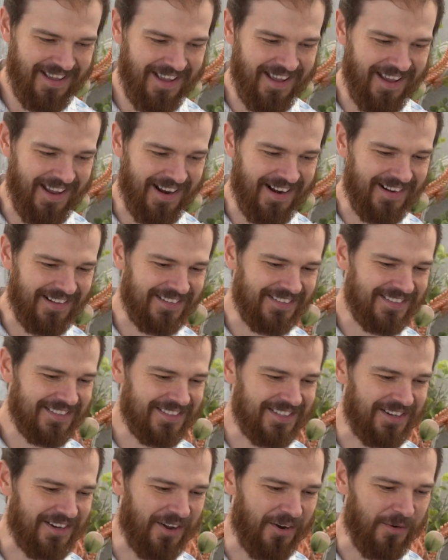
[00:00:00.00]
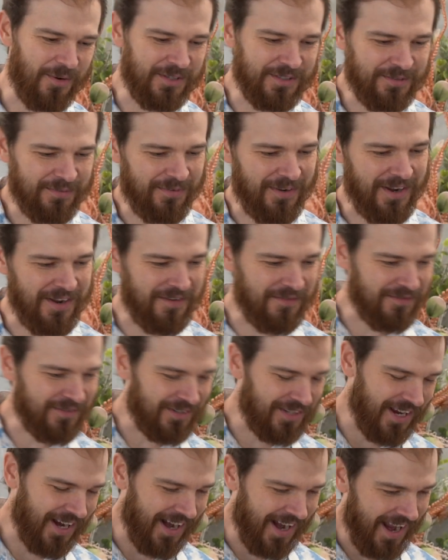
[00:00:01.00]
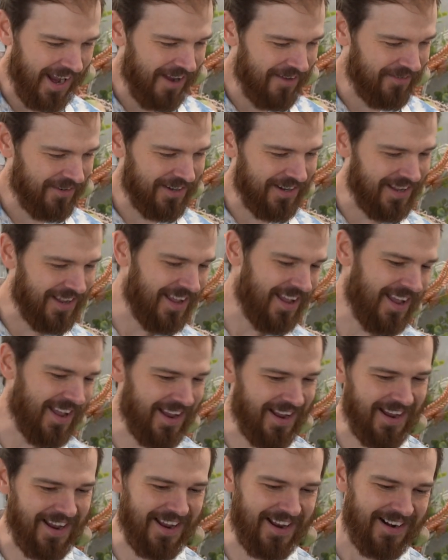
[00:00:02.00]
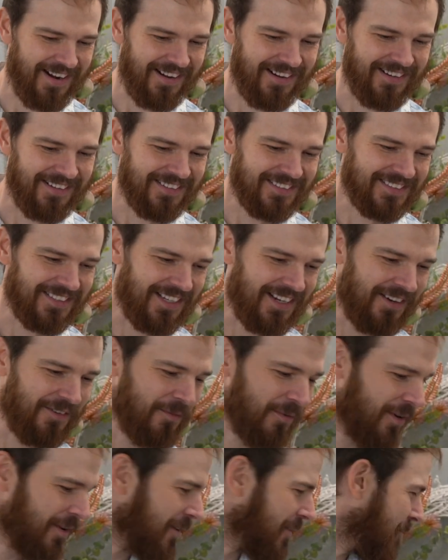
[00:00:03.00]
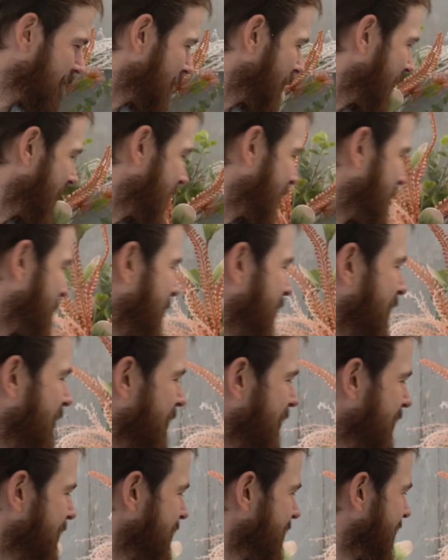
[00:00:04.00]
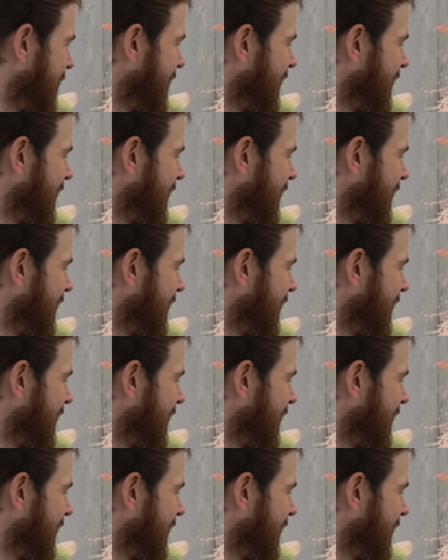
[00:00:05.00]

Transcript: And it's it's fun for like half a day, and then it's like, why did we do this?